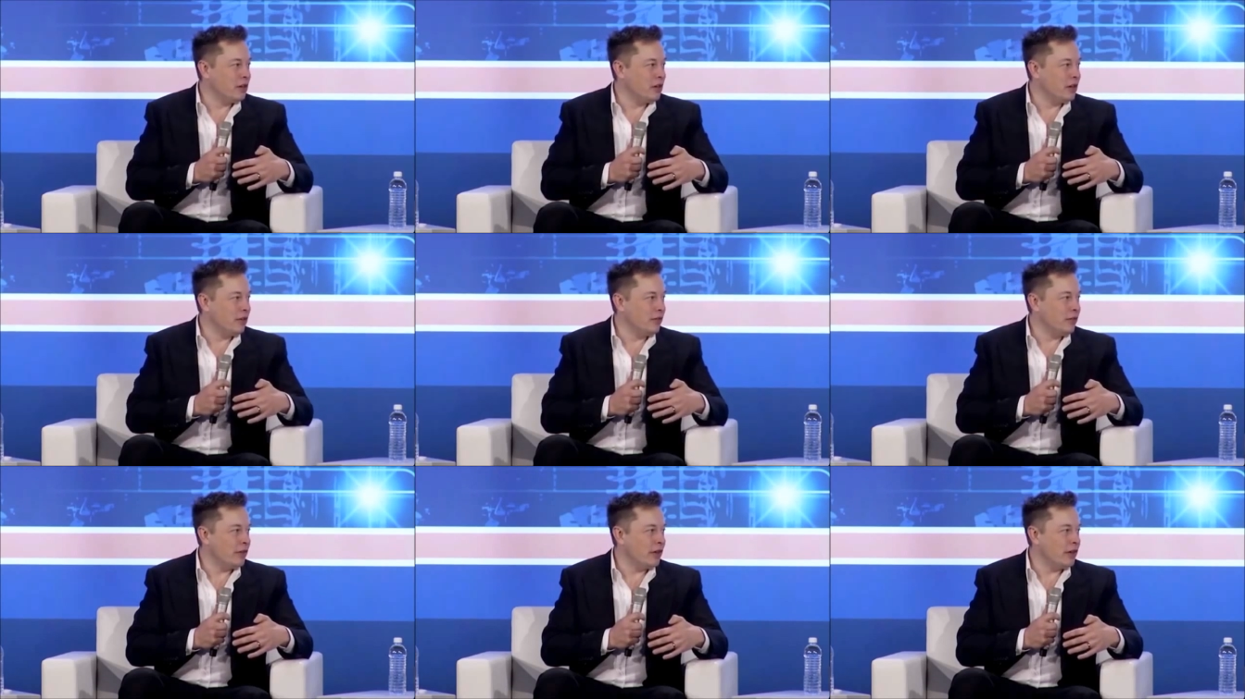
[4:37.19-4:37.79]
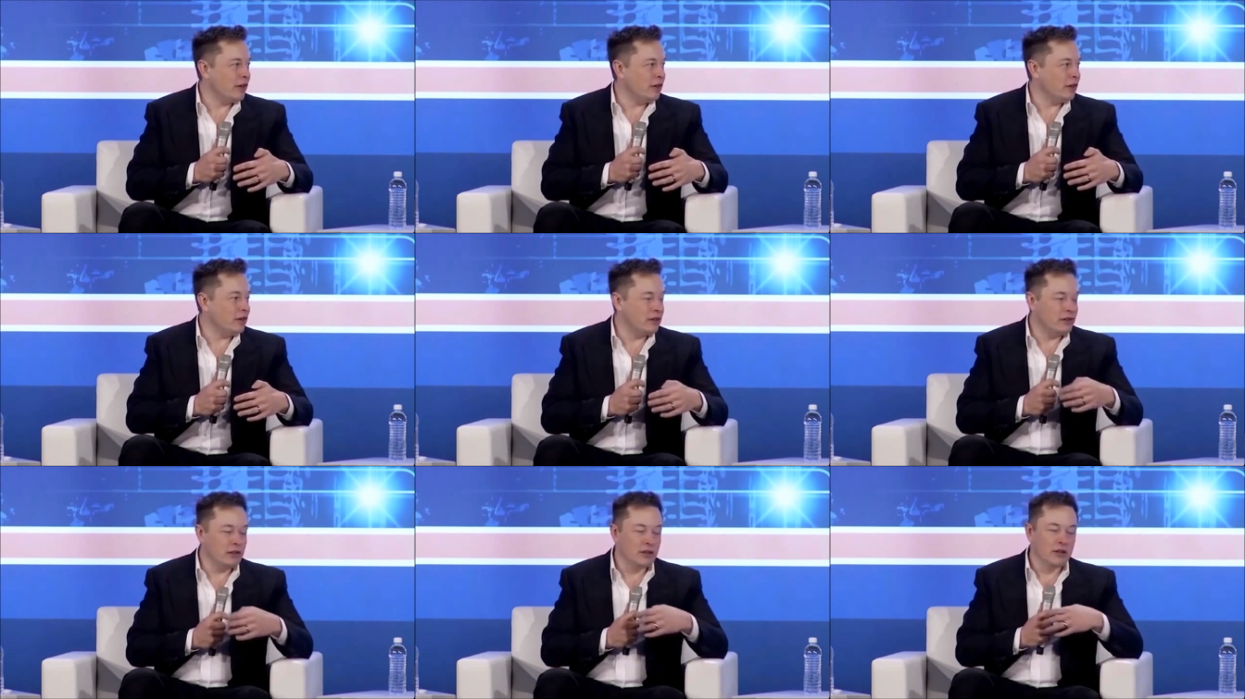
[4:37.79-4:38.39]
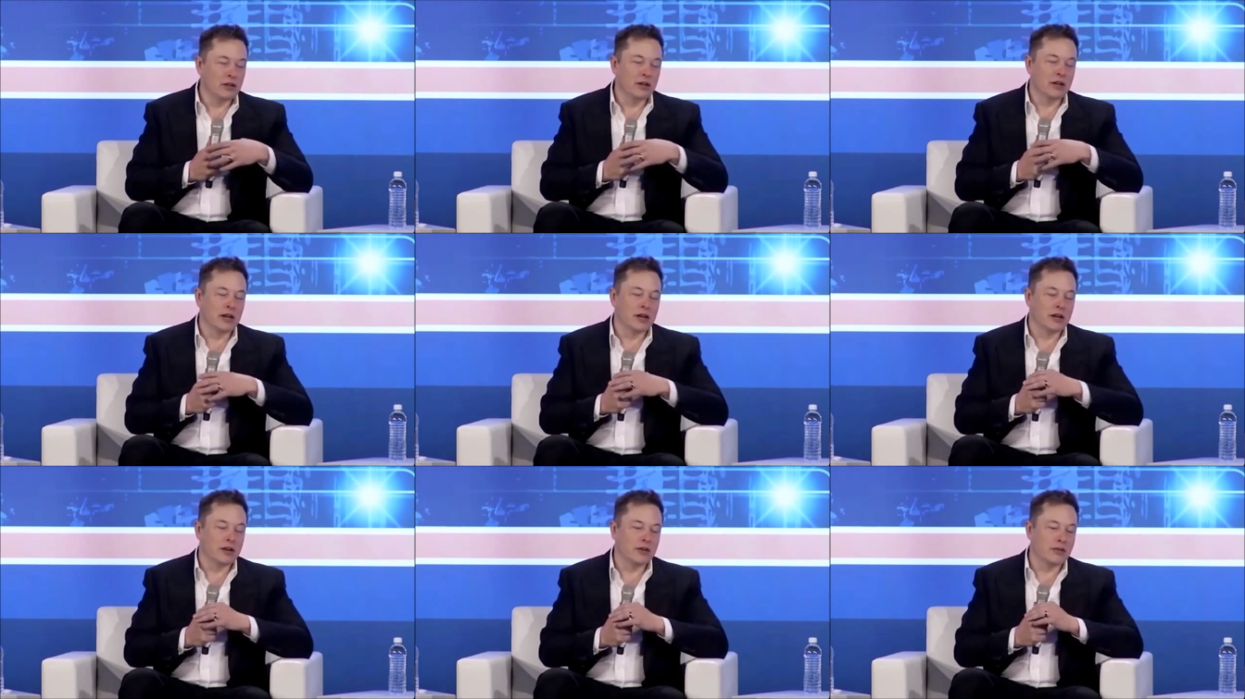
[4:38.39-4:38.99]
Um, and
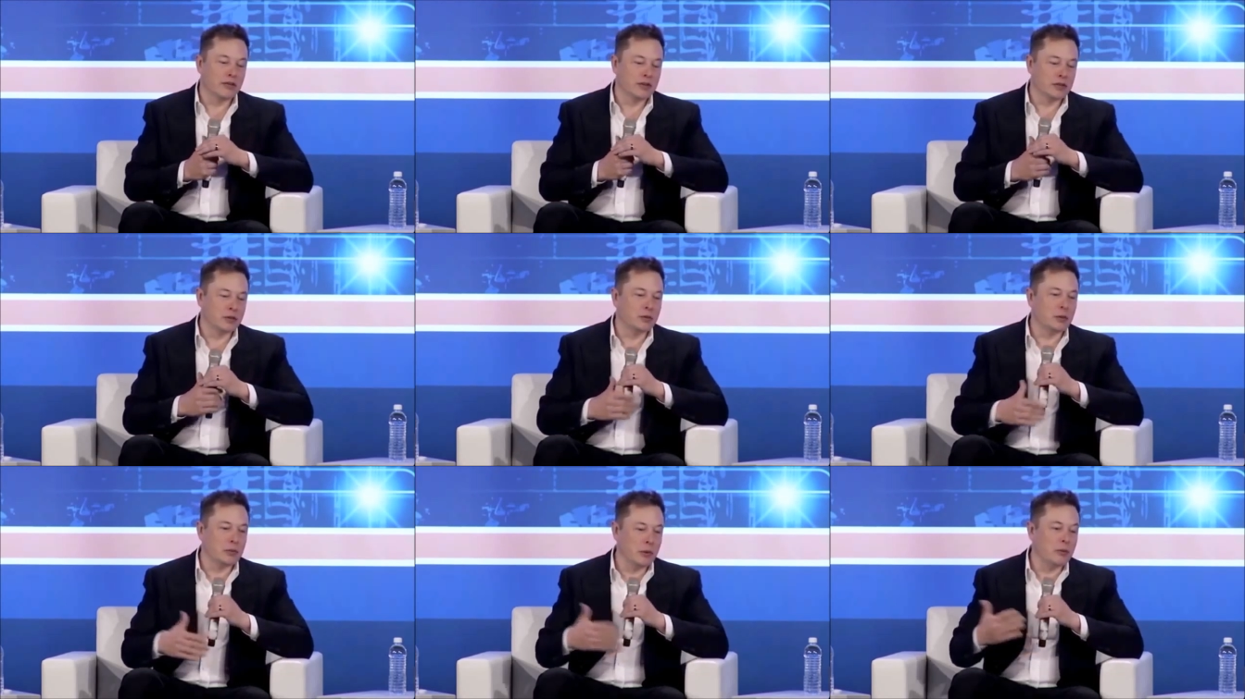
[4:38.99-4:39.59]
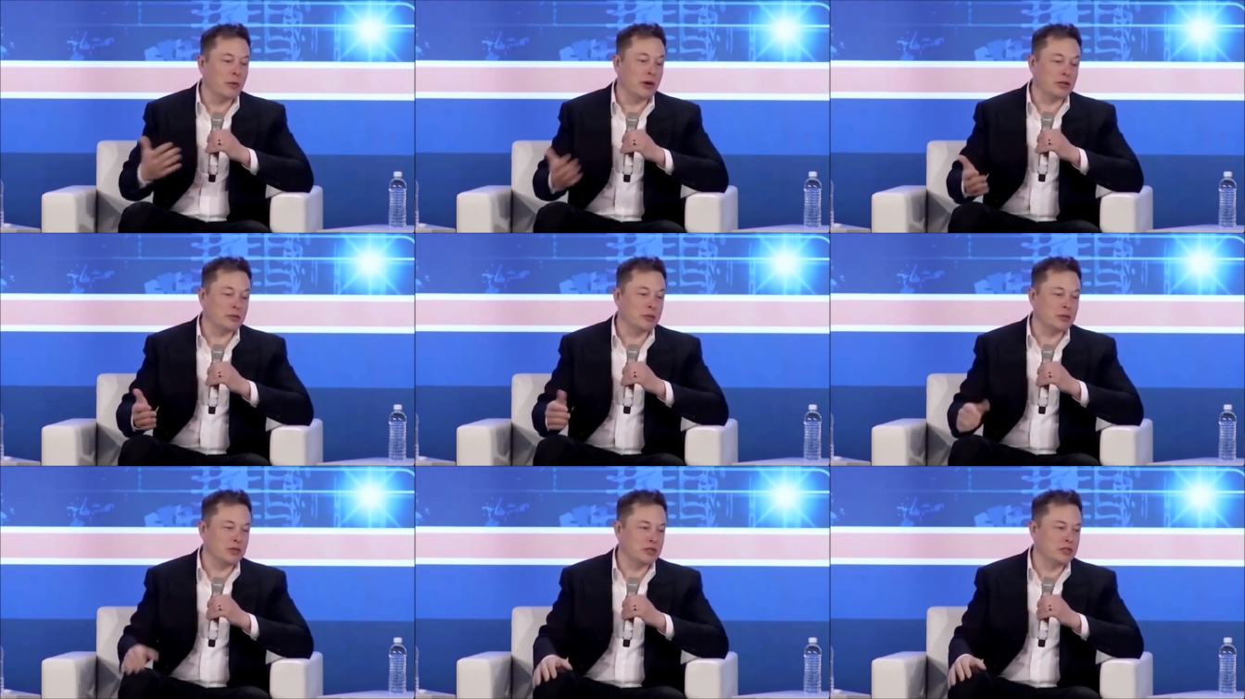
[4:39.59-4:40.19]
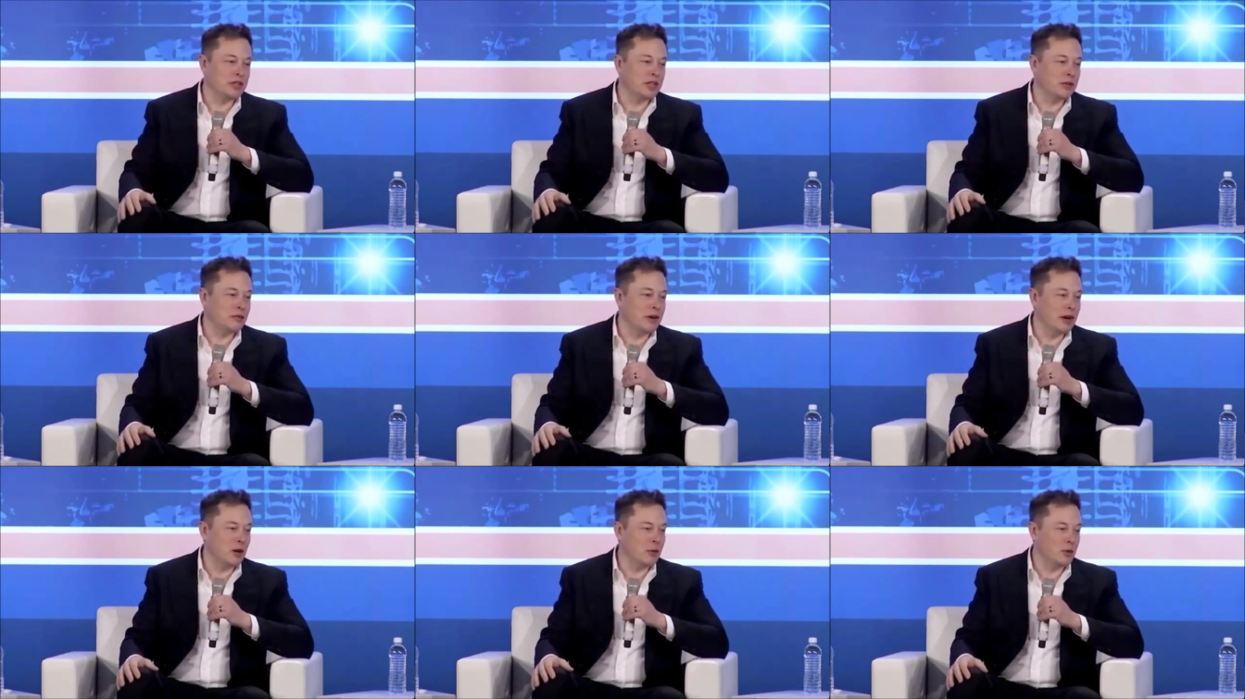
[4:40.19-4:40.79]
because uh, it would be possible to sell
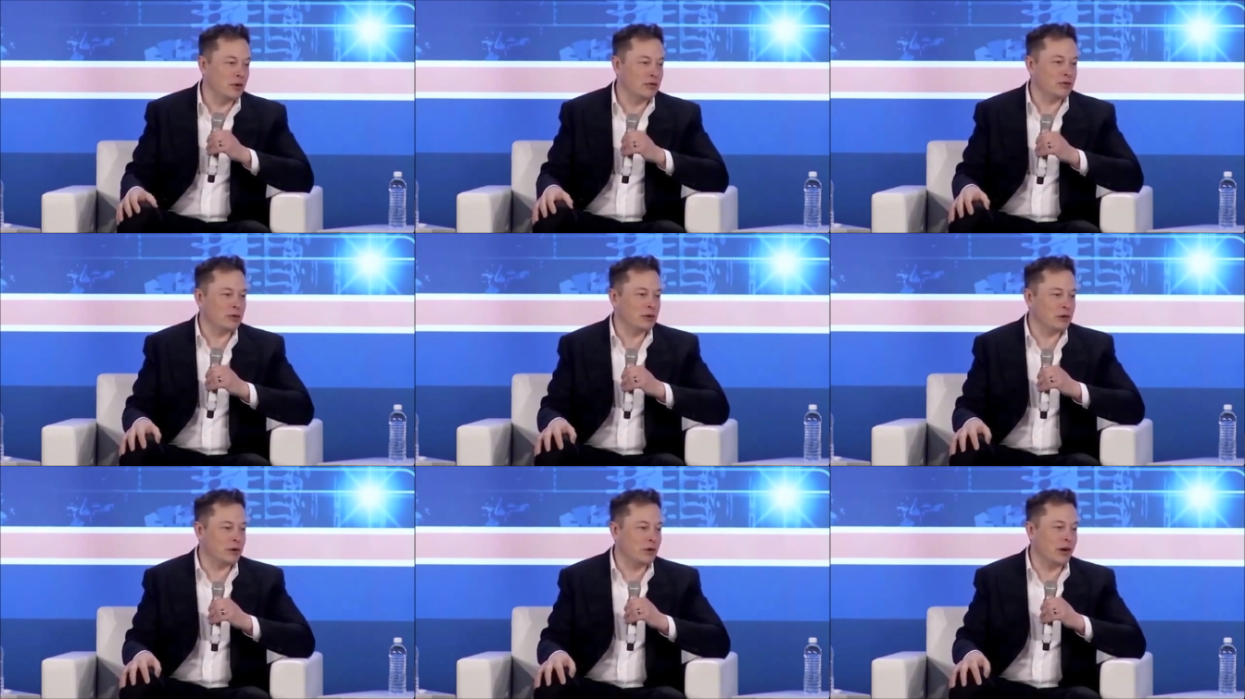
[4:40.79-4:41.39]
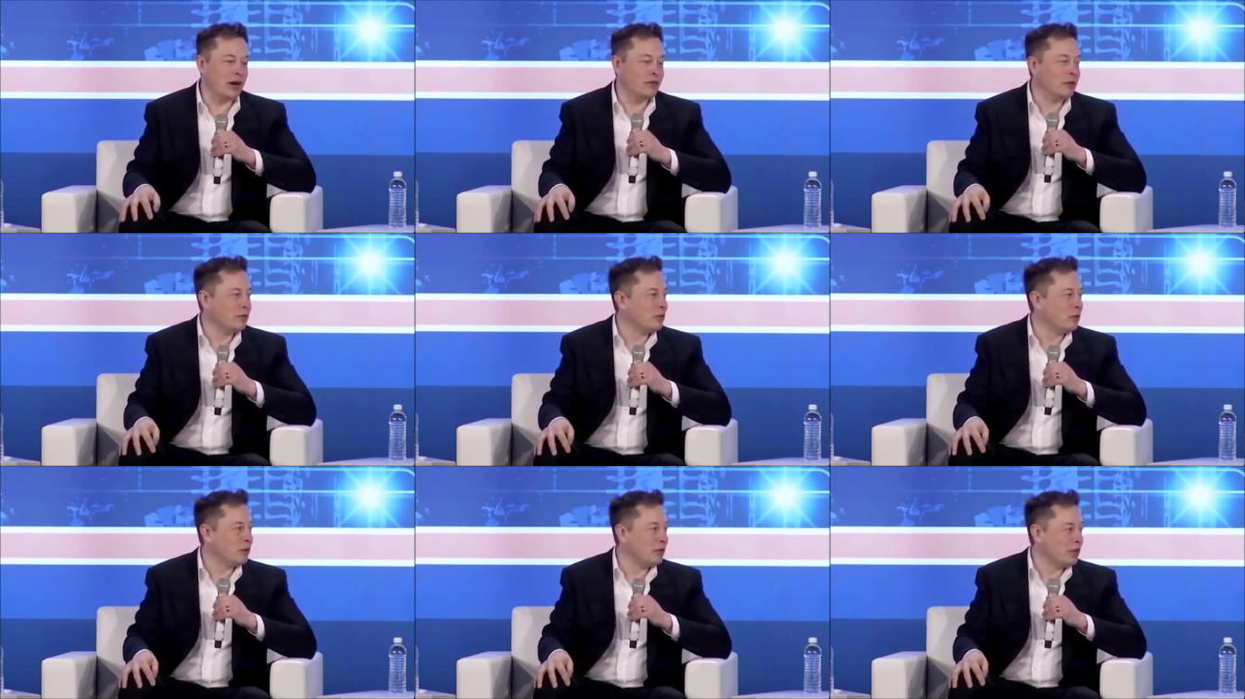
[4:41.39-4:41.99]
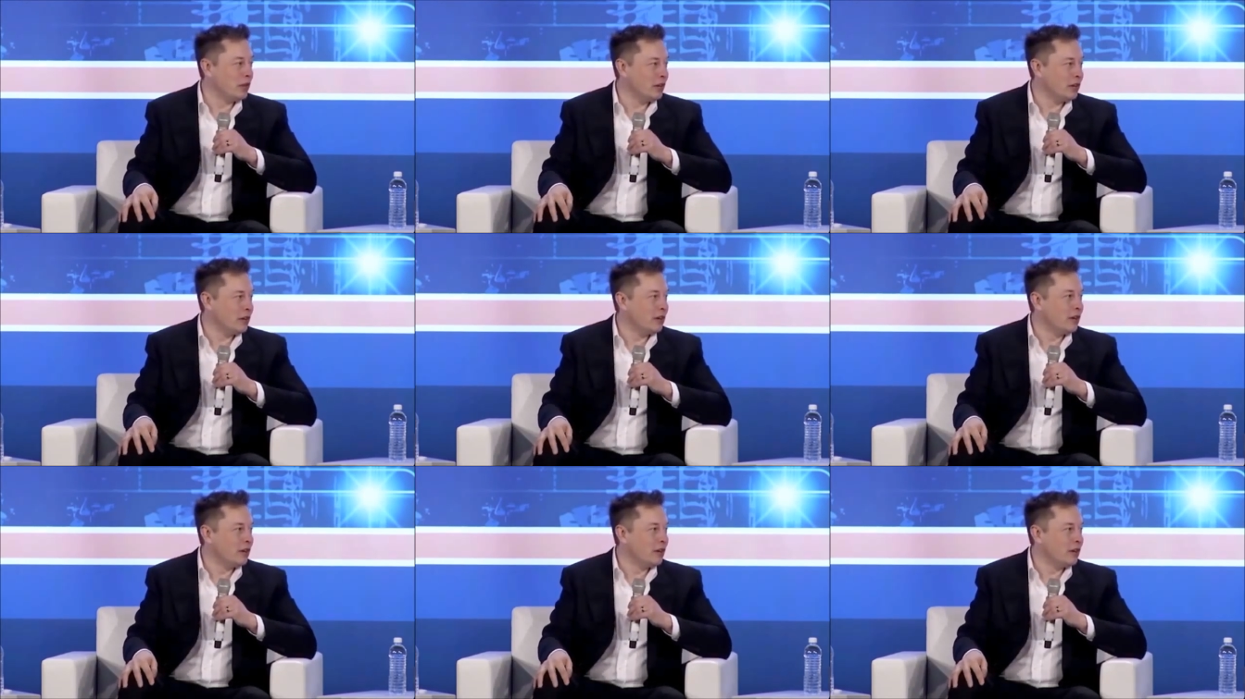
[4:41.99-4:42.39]
the Powerwall for quite a bit more than,